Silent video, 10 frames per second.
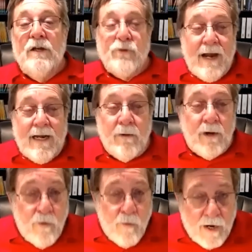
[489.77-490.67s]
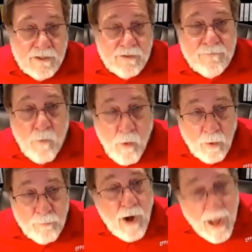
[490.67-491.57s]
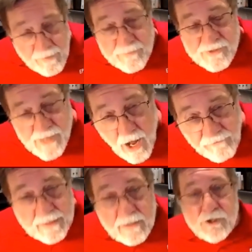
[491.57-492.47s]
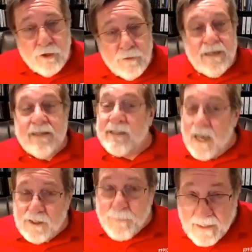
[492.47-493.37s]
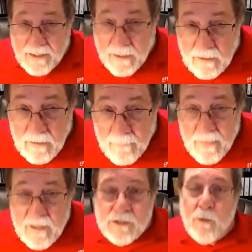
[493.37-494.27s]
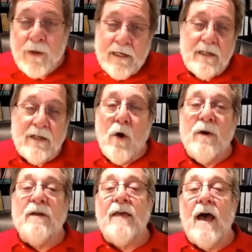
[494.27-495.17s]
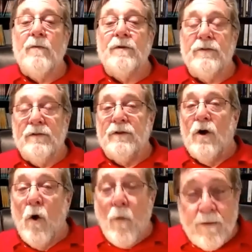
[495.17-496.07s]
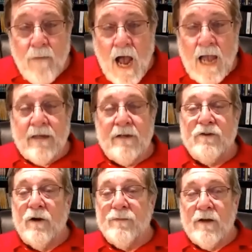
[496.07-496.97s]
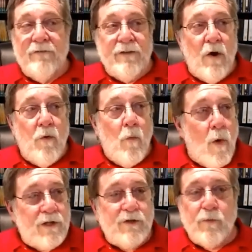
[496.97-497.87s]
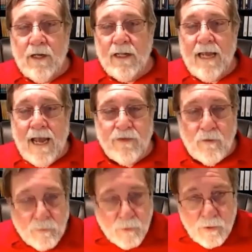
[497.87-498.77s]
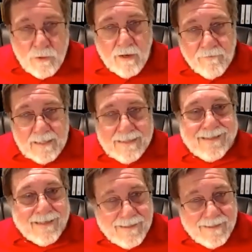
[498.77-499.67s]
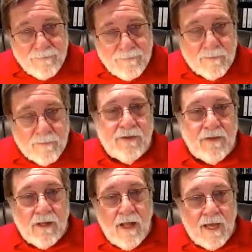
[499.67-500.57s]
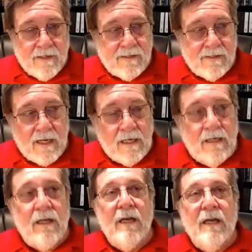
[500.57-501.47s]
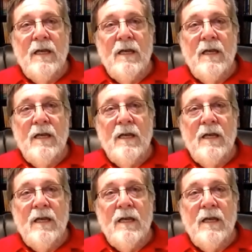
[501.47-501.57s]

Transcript: Training requests for problem solving should be suspected. So we need to go into that with an open mind in terms of, you know, what's really at the root of these symptoms that the client is seeing,